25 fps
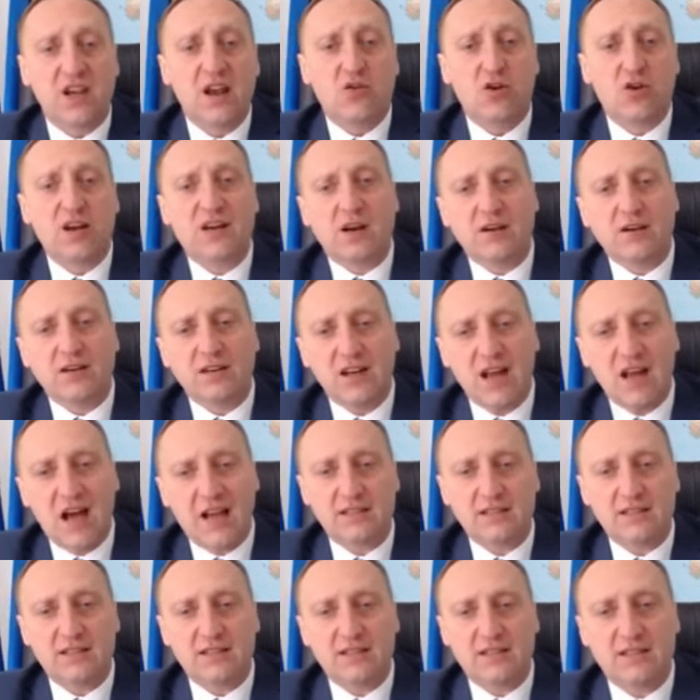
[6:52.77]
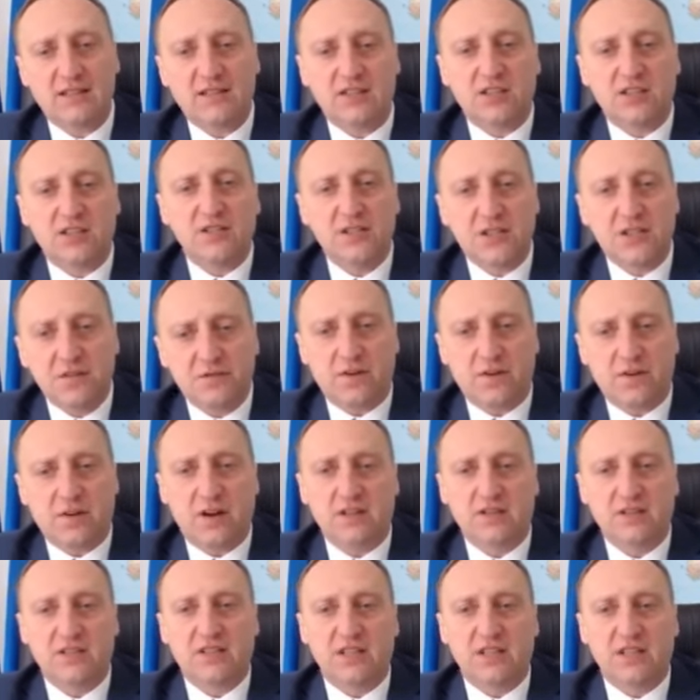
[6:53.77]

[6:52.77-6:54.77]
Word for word: recognized that the difference